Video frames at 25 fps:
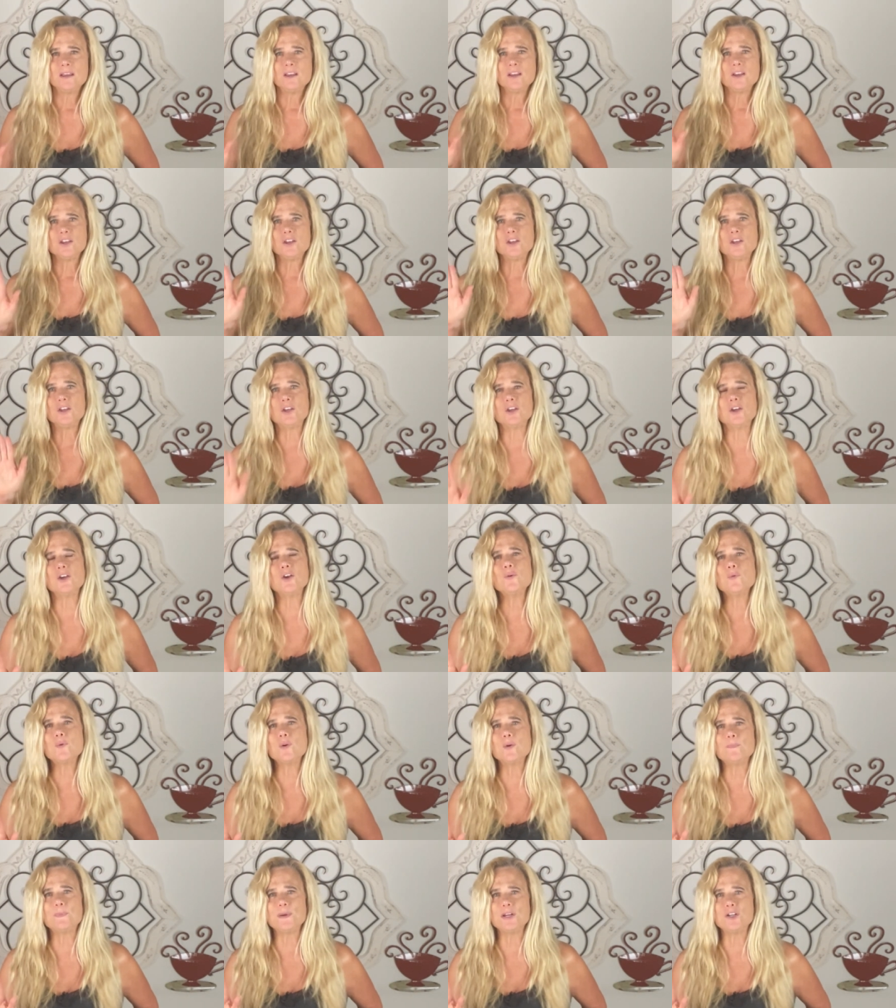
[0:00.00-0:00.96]
you
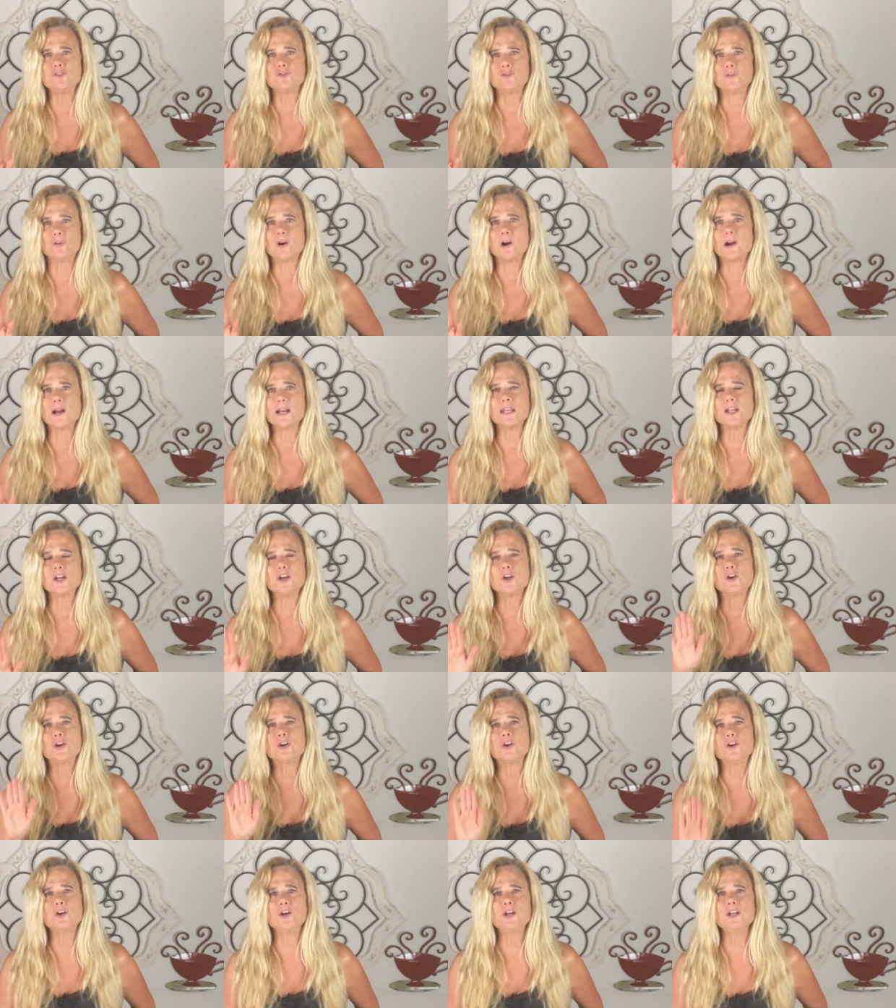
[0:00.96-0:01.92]
will be drawing
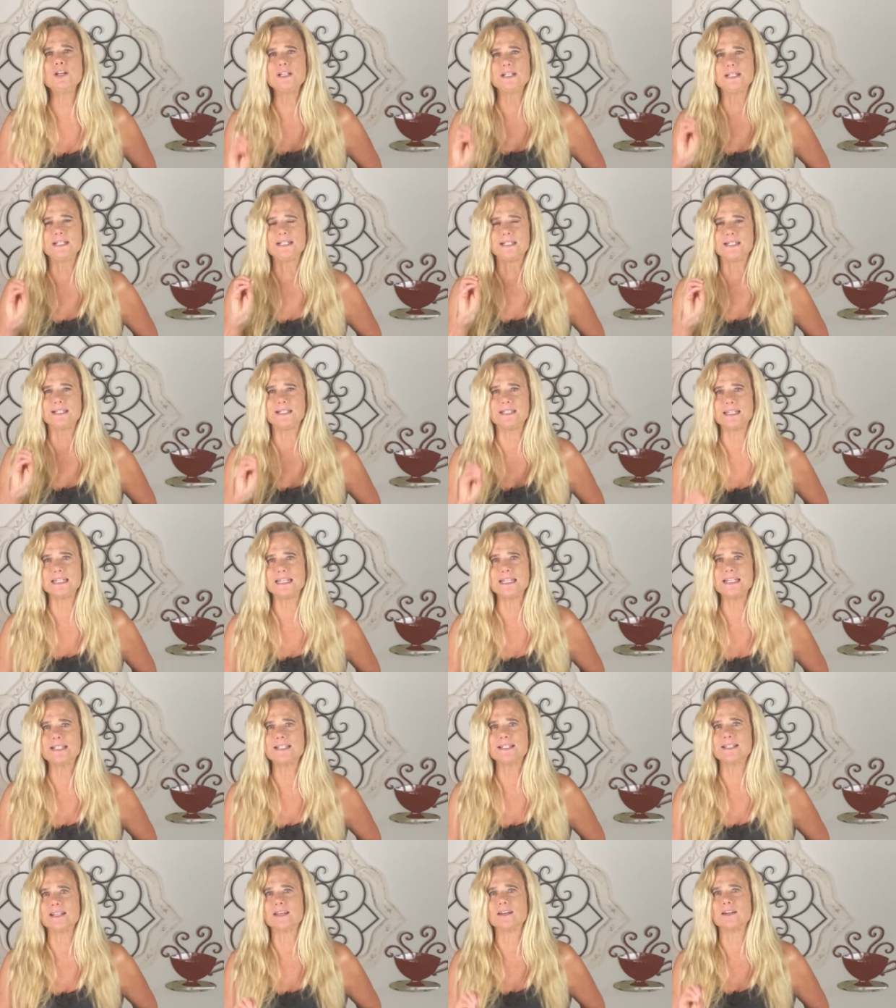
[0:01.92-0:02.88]
good,
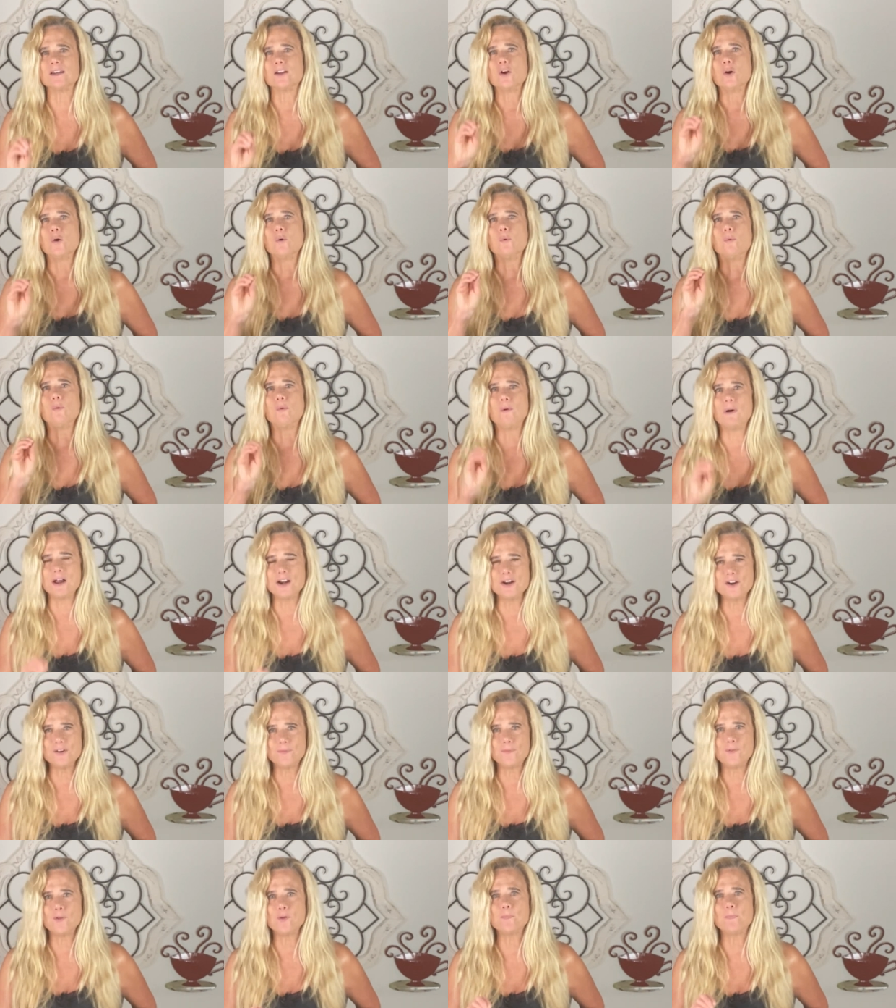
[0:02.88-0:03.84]
decent,
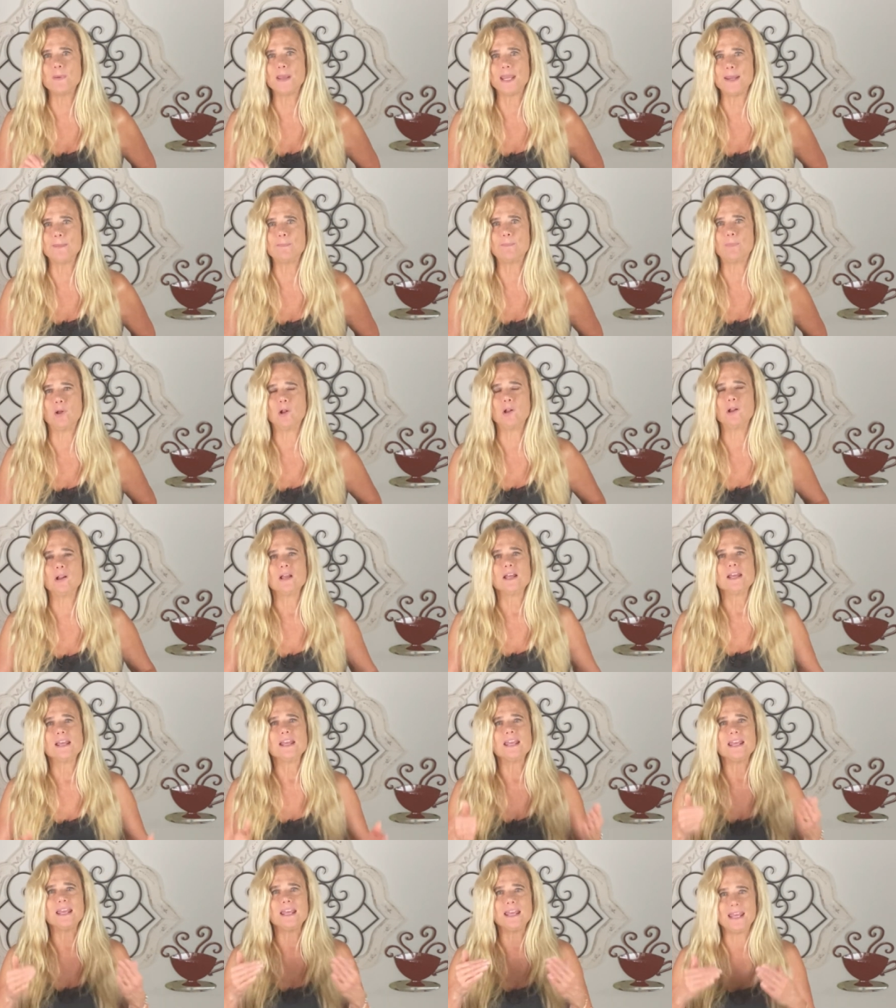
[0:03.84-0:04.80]
wonderful people
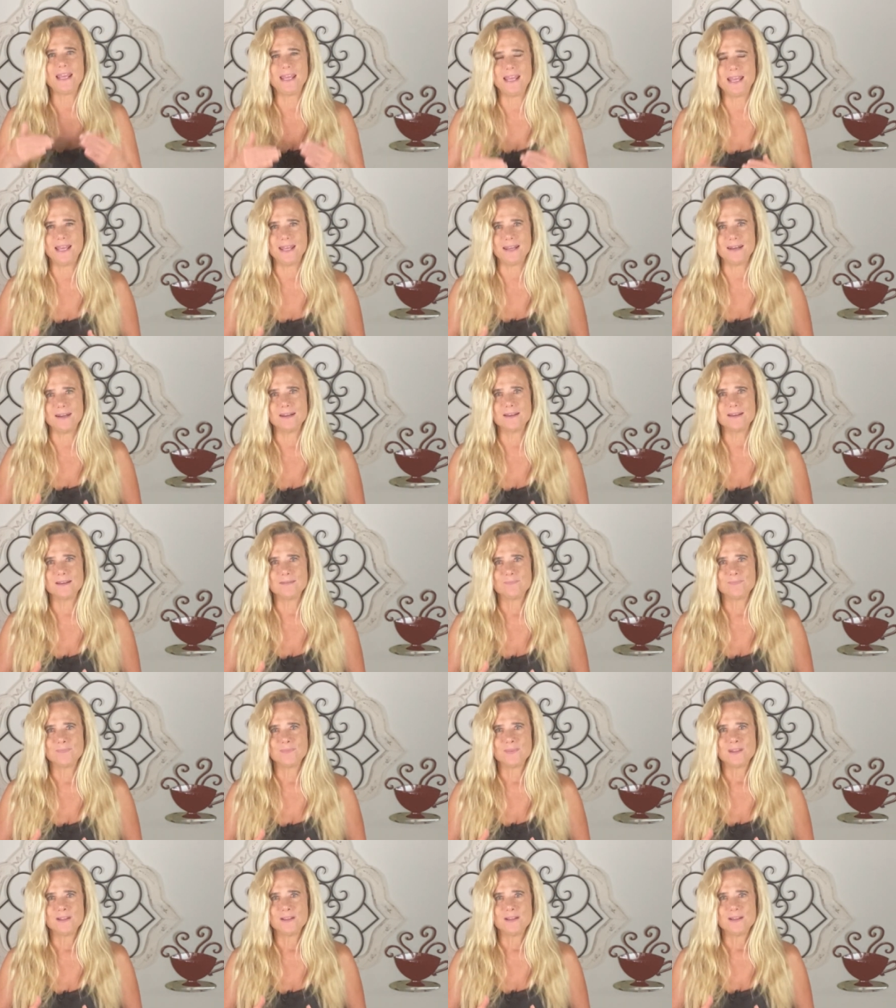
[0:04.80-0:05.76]
in.
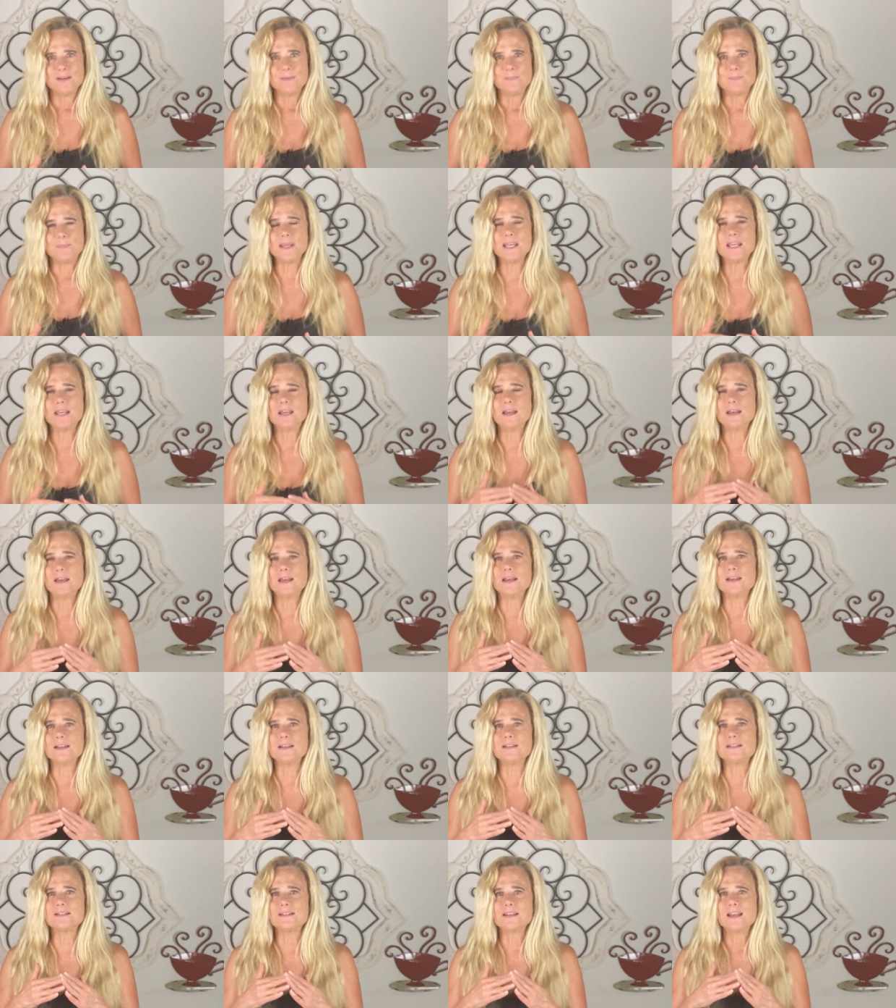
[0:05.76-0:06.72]

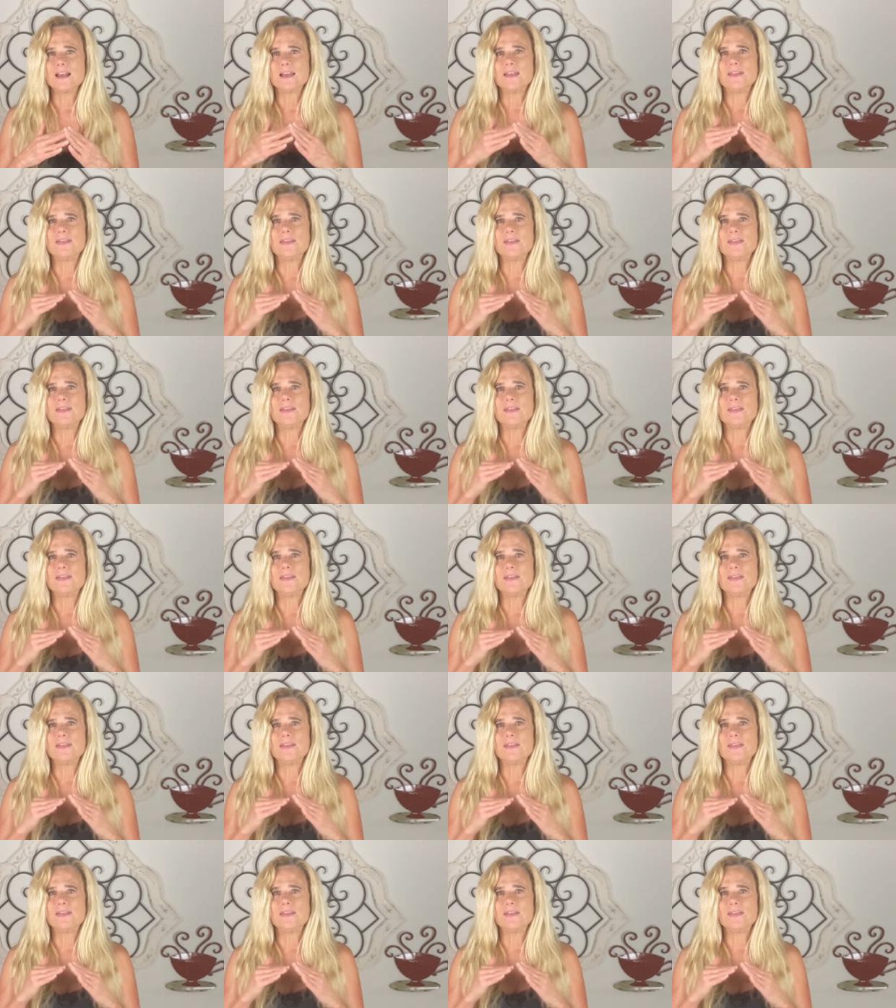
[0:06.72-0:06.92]
because